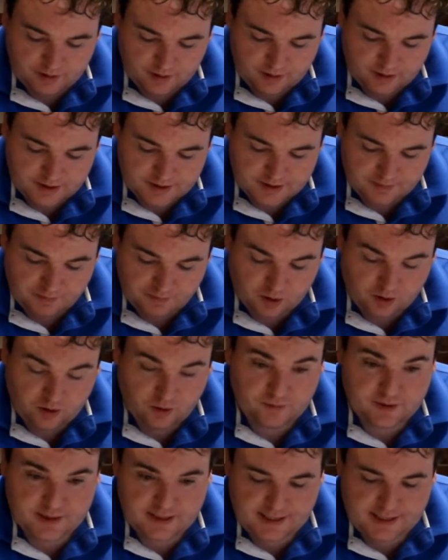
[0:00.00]
There's a book
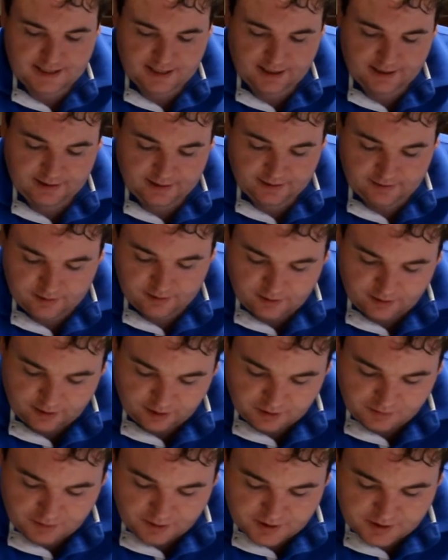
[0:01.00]
on detailing
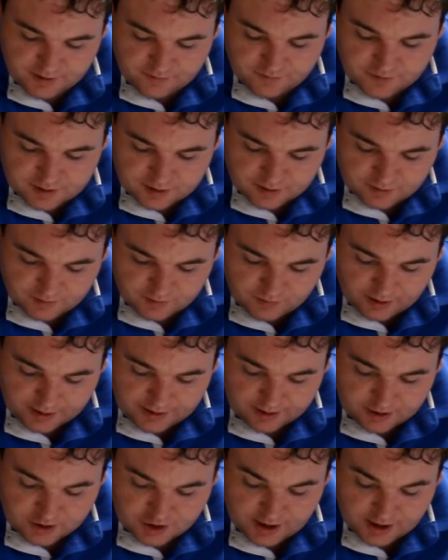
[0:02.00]
locomotives where you
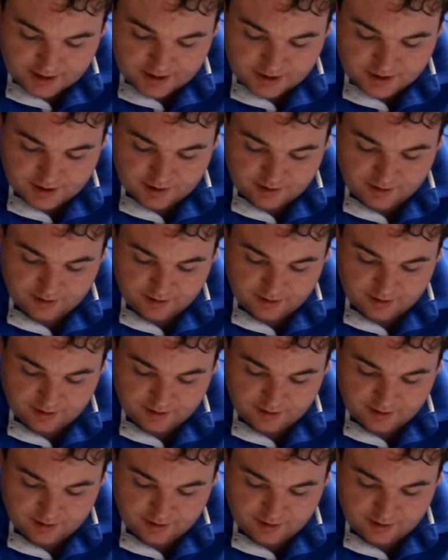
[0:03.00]
can change